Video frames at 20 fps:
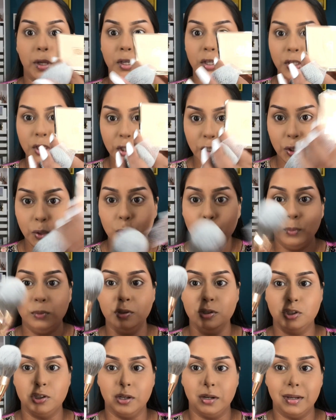
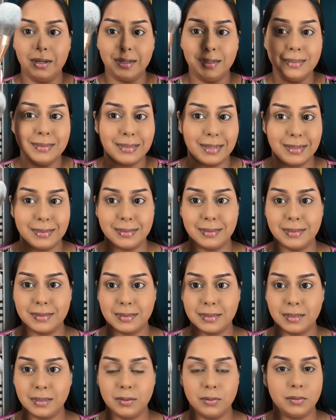huge, look at the size of this
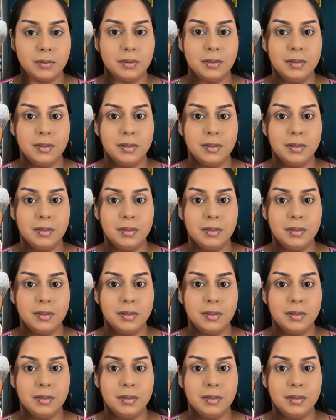thing, yo.